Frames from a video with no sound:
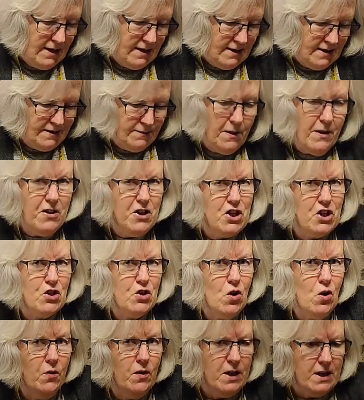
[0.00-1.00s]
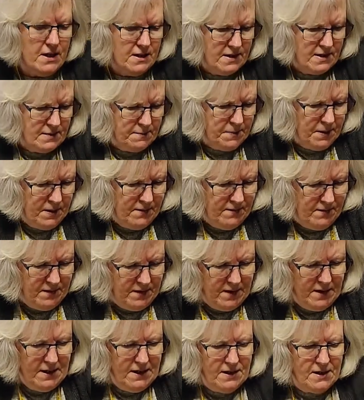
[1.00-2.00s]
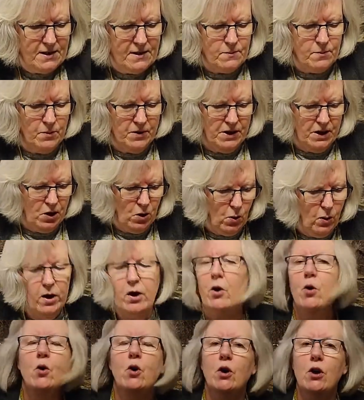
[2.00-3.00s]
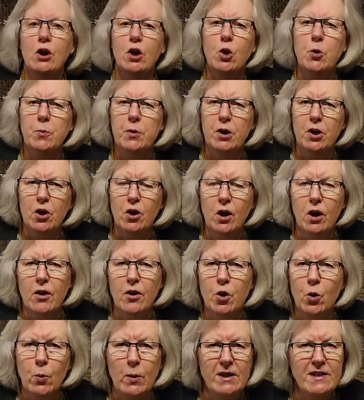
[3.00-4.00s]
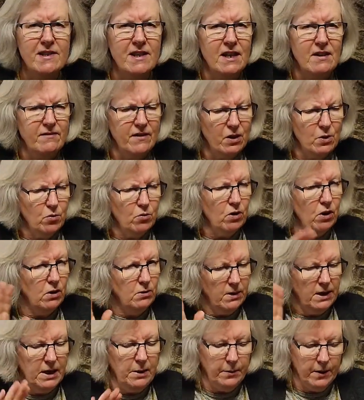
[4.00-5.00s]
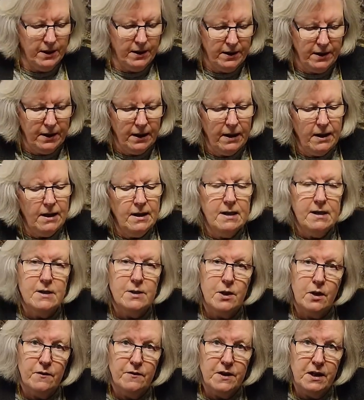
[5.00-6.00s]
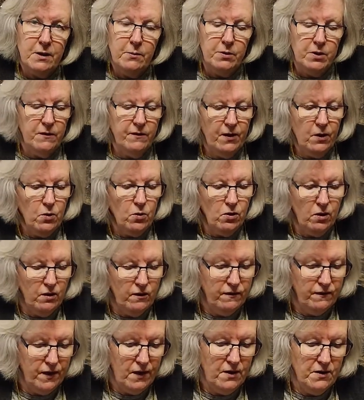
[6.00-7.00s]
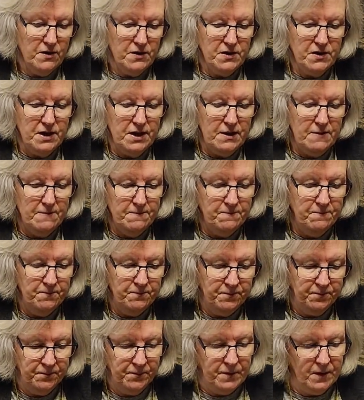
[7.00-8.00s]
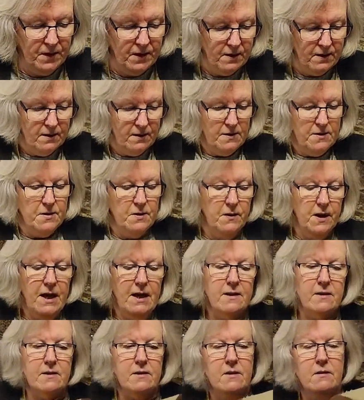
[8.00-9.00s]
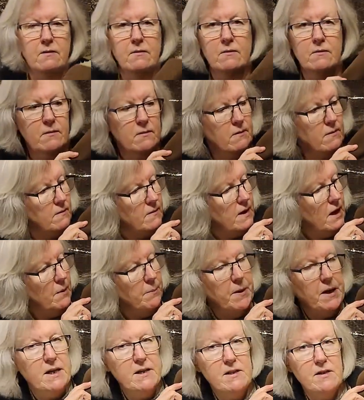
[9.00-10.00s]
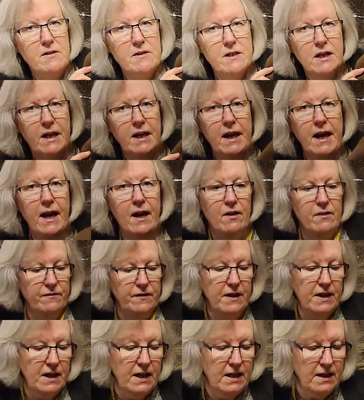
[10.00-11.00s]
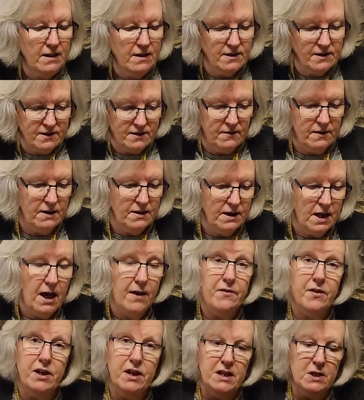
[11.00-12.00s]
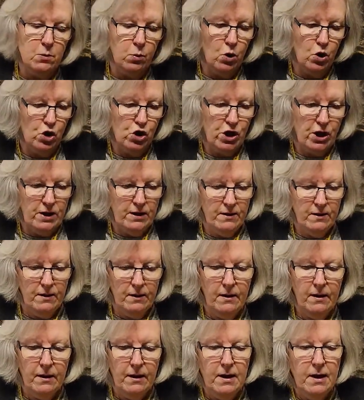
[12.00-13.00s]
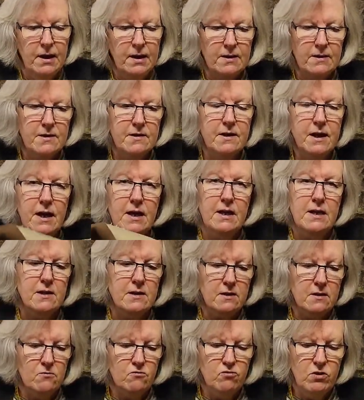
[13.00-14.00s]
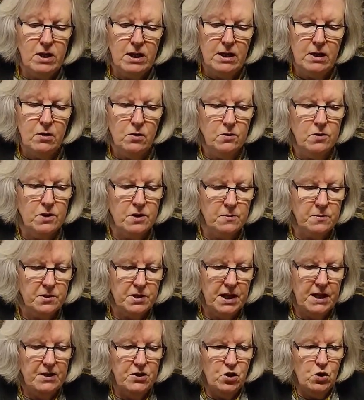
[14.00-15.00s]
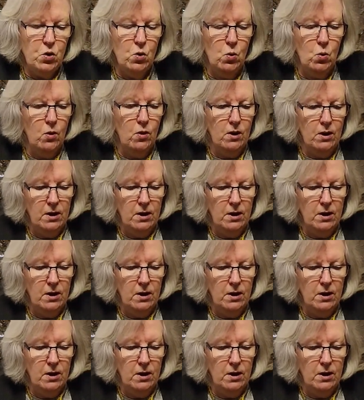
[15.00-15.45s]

It's very strong, this what they call it, hook and loop. Can't always say Velcro anyway. So I've done it with a Velcro fastening, so that'd be easy to get it out if it needs, this cover needs washing. And as I say, it's a really good substantial